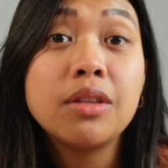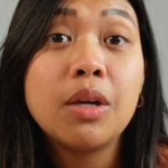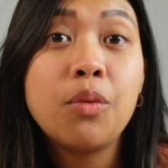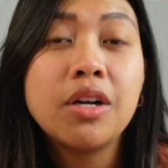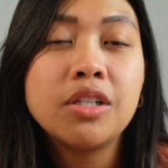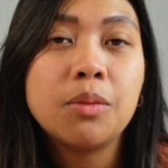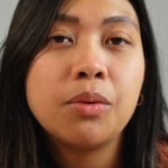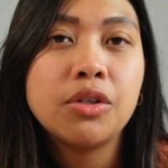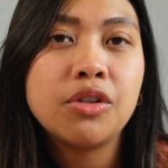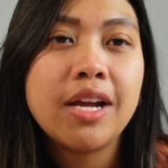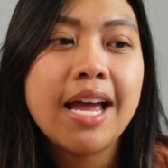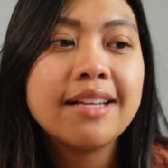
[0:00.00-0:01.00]
they wanted to
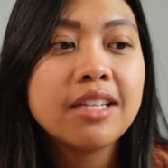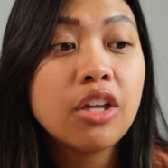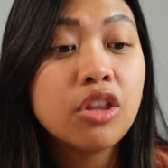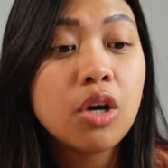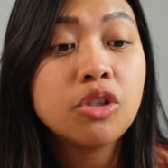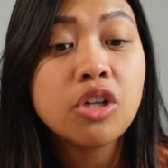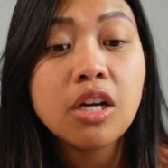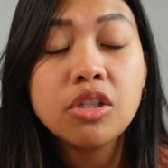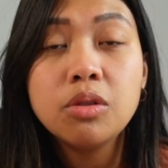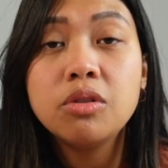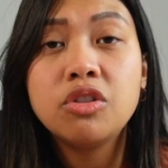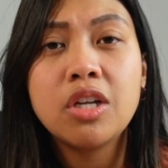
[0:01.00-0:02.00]
portray, as although
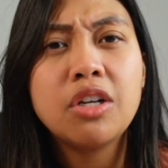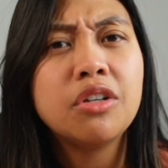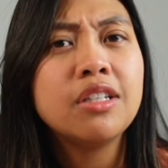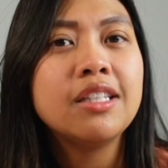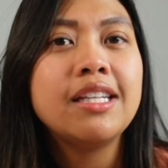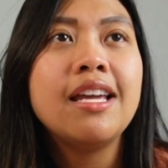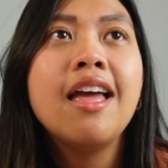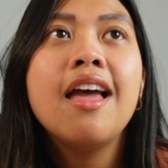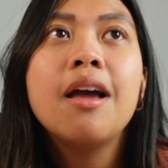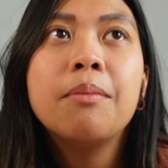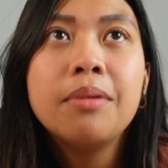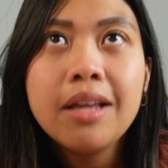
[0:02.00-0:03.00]
Jiaxu is generally
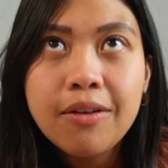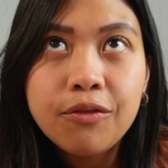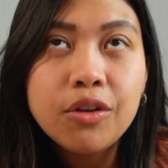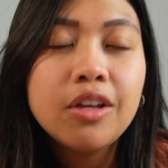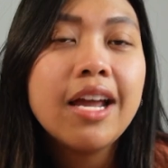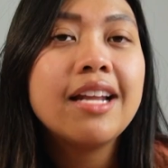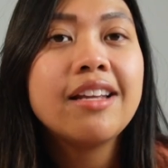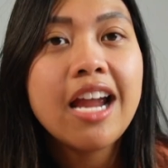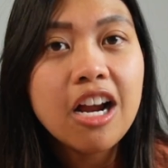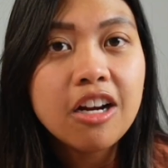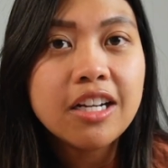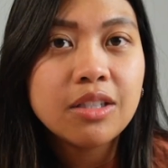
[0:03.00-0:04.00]
playful and
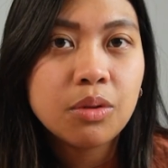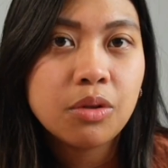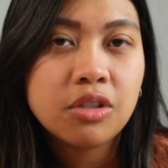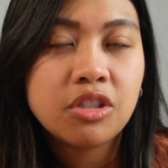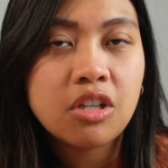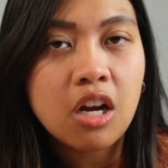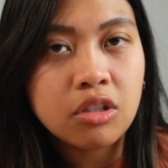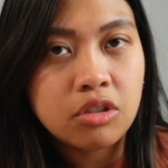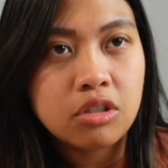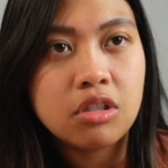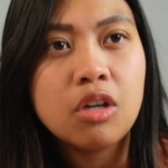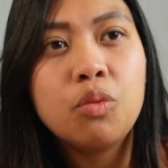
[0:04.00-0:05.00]
caring towards
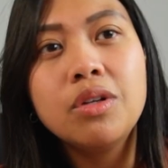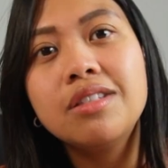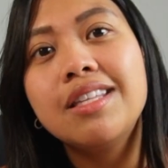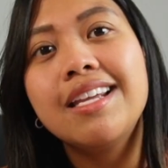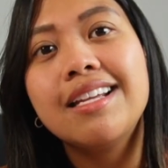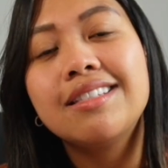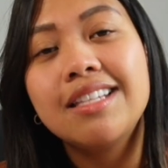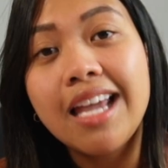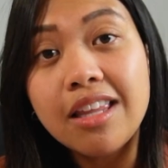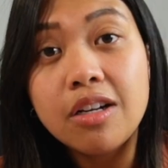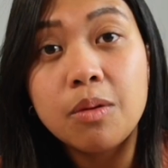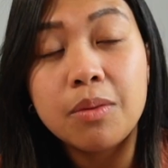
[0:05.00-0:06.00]
Sangju, once they get
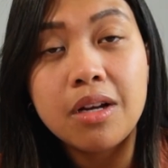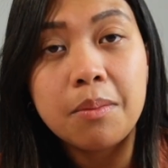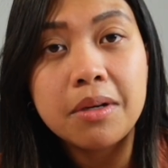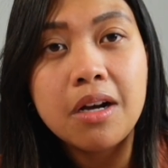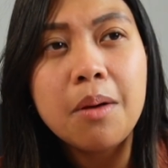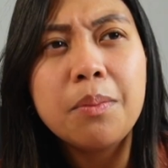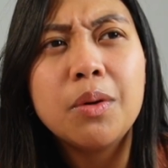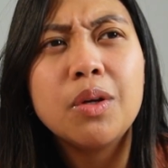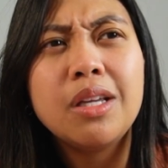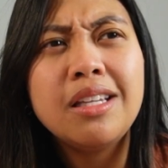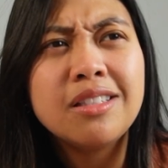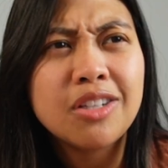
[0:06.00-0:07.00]
together and become a couple,
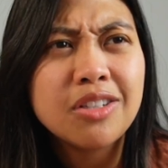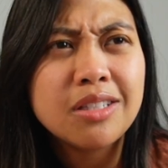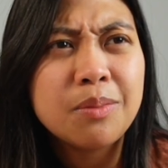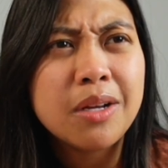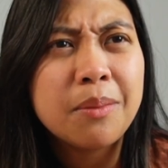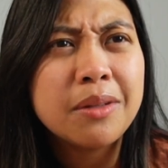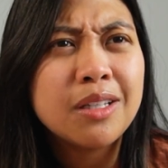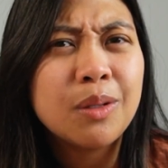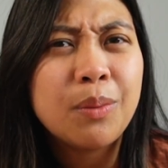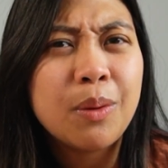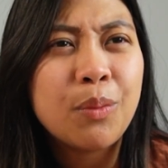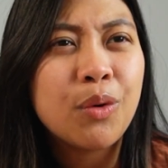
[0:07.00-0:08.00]
he starts to become a little
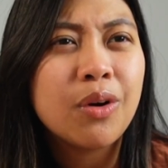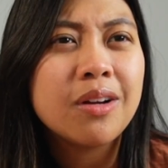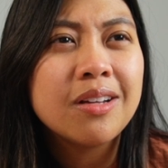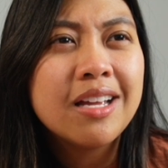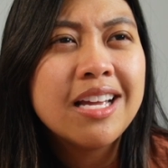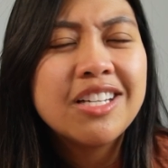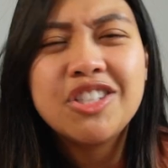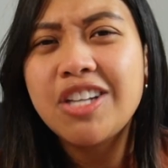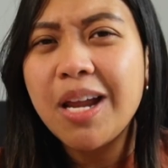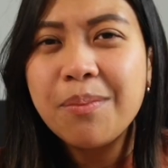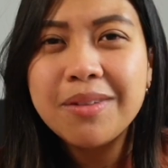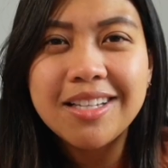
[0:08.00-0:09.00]
bit more
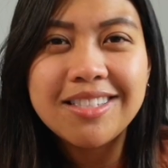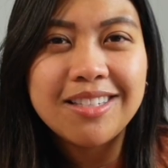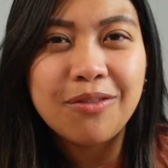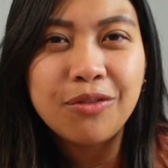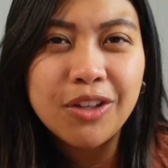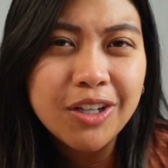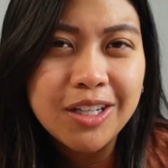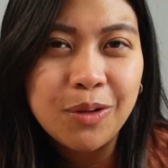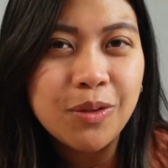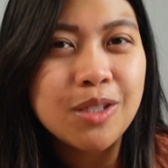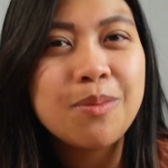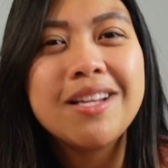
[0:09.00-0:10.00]
shameless and flirty,
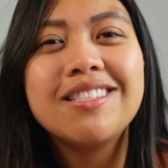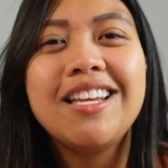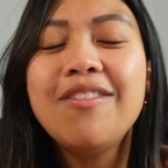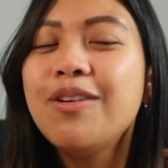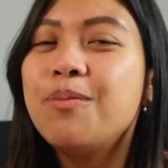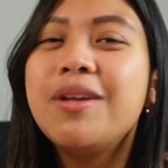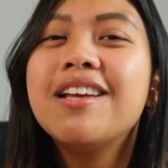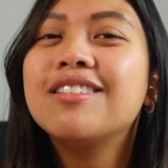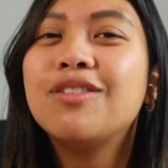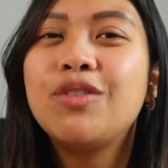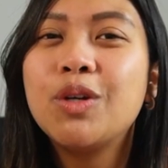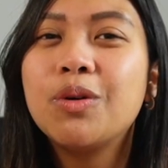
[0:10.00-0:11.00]
which makes even me as
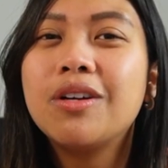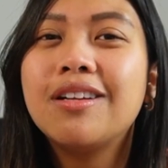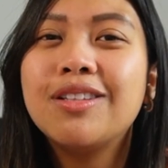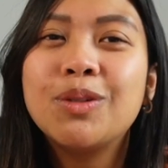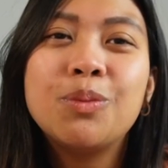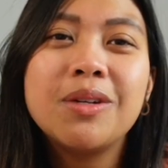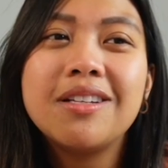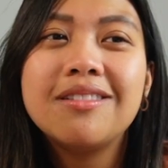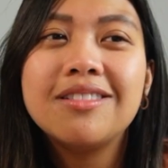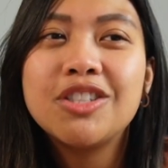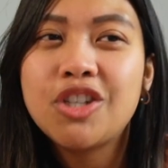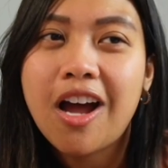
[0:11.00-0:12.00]
a viewer a little bit
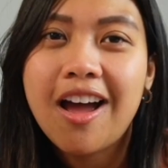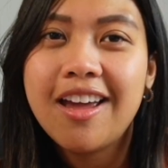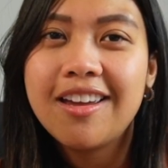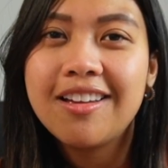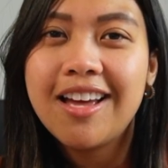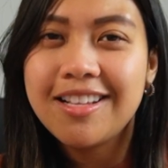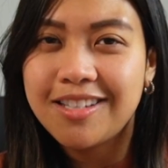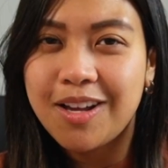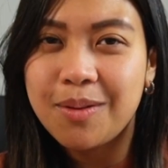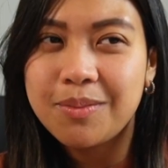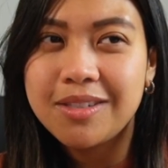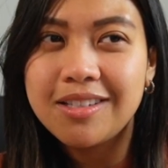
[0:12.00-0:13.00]
shy at
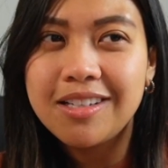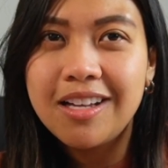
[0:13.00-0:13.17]
times.